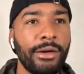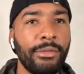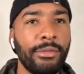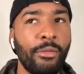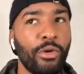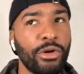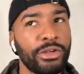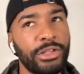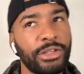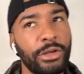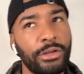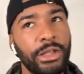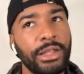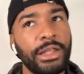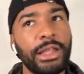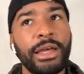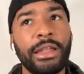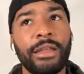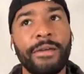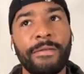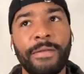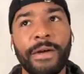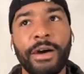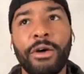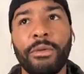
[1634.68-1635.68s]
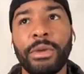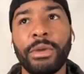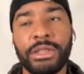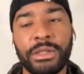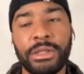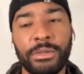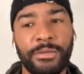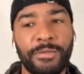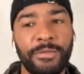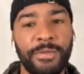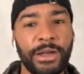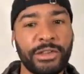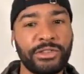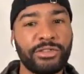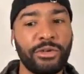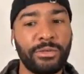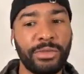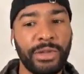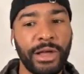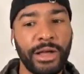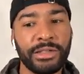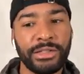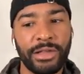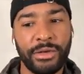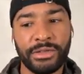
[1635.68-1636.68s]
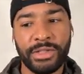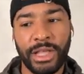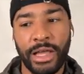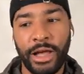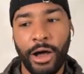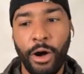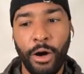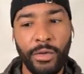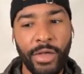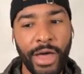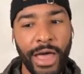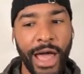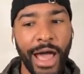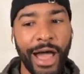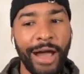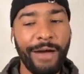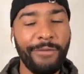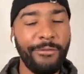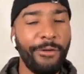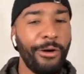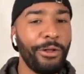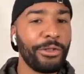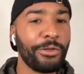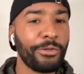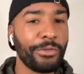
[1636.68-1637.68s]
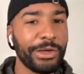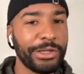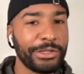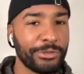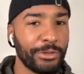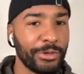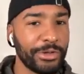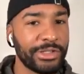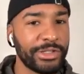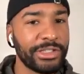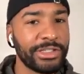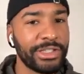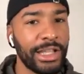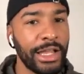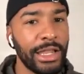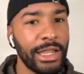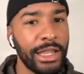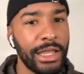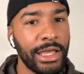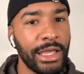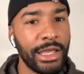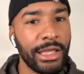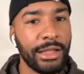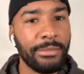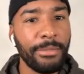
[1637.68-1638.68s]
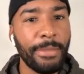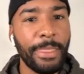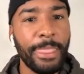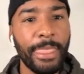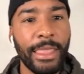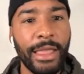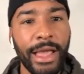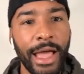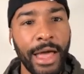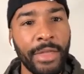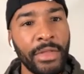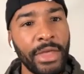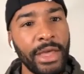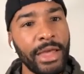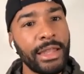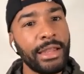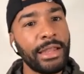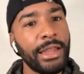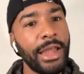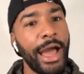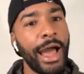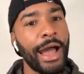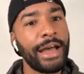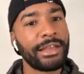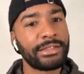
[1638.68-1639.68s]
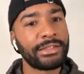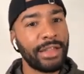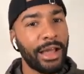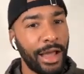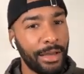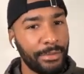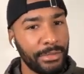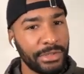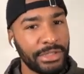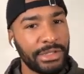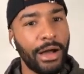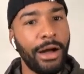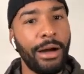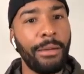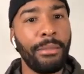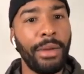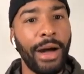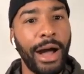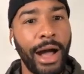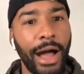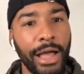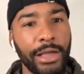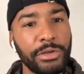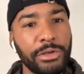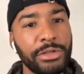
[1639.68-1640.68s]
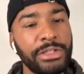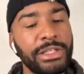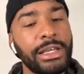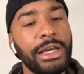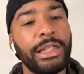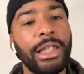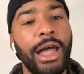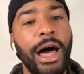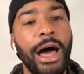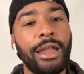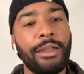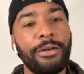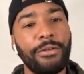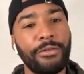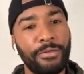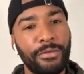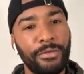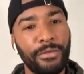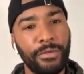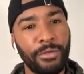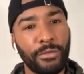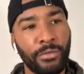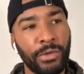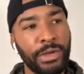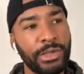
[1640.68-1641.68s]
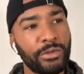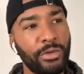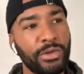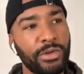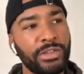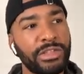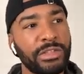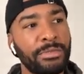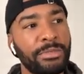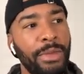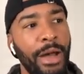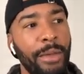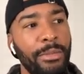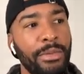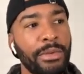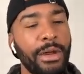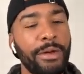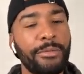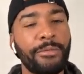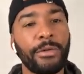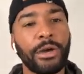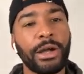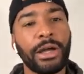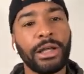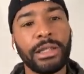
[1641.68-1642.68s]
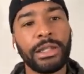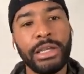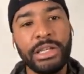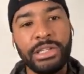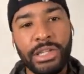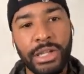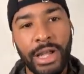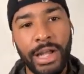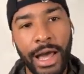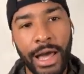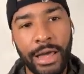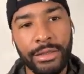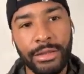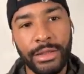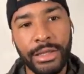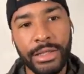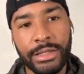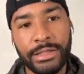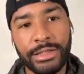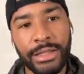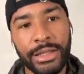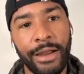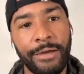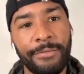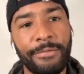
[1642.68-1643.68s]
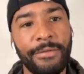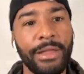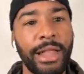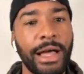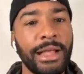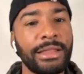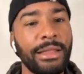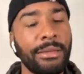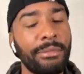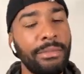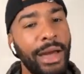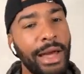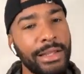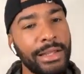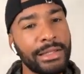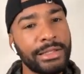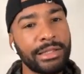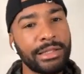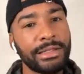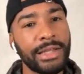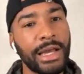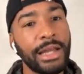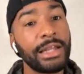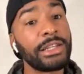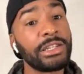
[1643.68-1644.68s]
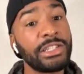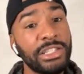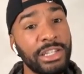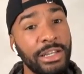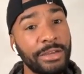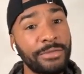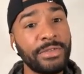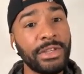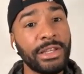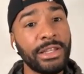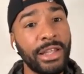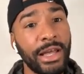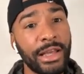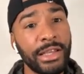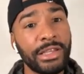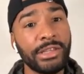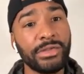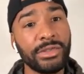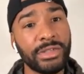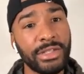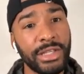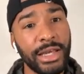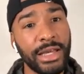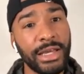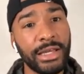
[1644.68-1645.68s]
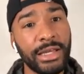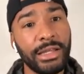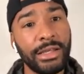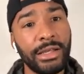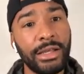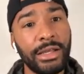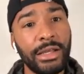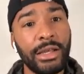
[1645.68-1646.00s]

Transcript: more so than the NFL, but the professional players, I was like, oh, they have all the resources they need. And then as time has gone by, you see a lot of resources popping up for collegiate athletes. And I feel like the balance has kind of shifted, like you said.